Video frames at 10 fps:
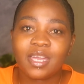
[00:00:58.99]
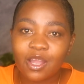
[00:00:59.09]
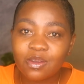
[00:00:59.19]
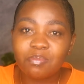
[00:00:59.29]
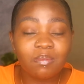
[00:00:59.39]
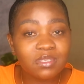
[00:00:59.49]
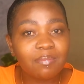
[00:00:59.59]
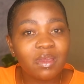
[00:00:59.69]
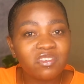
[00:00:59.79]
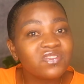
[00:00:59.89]
could probably do
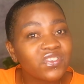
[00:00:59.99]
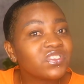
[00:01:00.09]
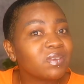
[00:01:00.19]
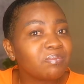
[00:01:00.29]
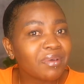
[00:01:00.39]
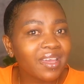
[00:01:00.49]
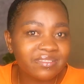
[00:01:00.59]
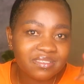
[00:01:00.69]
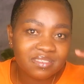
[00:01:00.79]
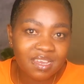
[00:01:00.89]
my research,
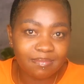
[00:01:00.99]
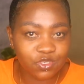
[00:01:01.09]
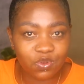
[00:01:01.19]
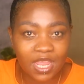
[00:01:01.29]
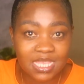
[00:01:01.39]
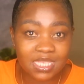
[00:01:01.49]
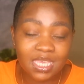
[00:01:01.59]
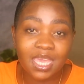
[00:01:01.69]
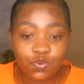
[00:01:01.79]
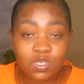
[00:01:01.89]
but I'm too
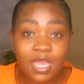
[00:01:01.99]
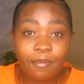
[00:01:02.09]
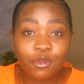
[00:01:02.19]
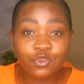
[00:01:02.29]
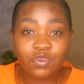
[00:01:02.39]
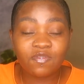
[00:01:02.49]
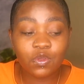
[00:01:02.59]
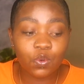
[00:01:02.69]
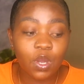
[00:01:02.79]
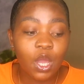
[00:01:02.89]
lazy. So today I'm going to
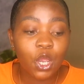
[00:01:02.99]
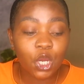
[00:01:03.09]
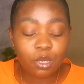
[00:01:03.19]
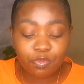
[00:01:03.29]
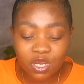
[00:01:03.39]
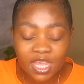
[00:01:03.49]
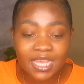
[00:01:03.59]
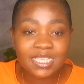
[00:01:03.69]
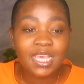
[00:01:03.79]
review her products.